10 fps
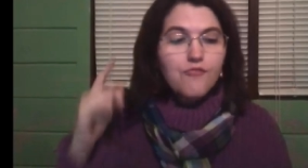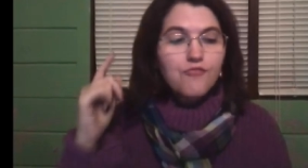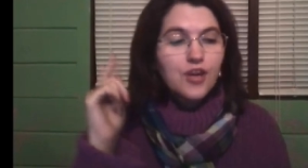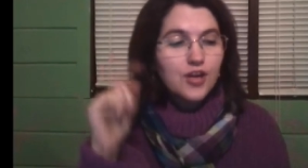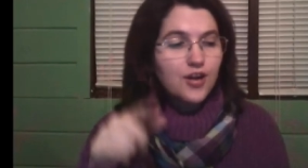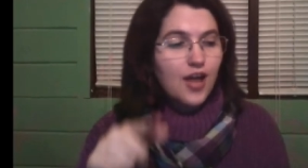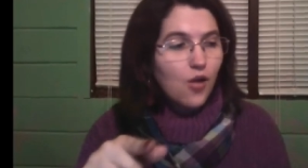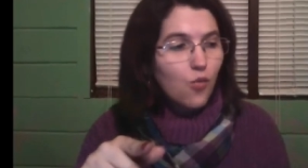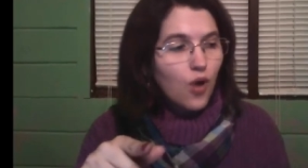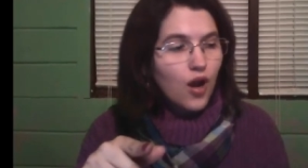Figured
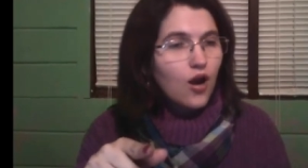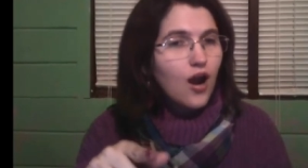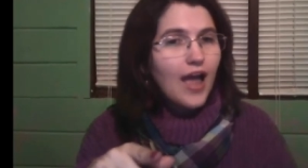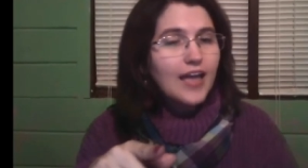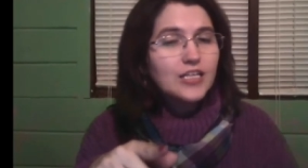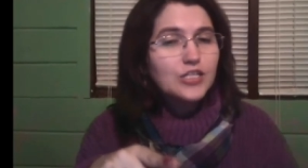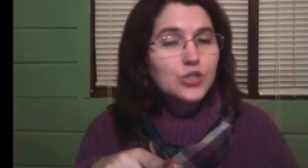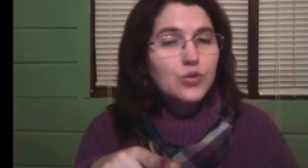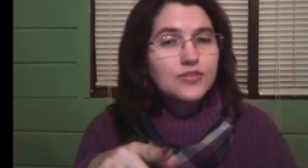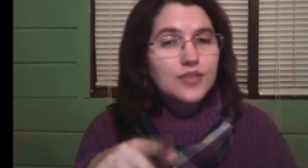out where I can
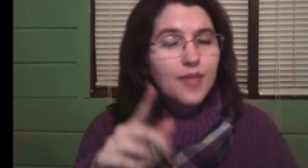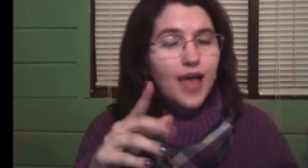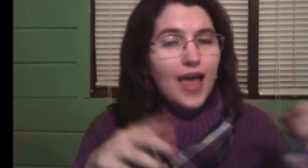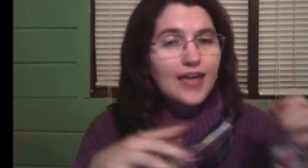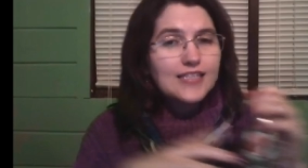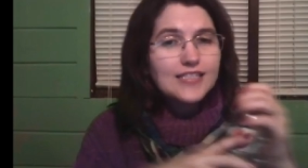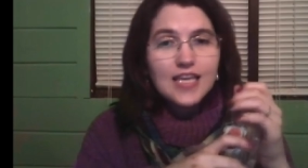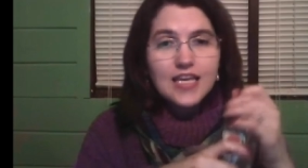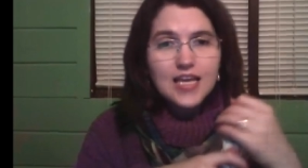do some editing.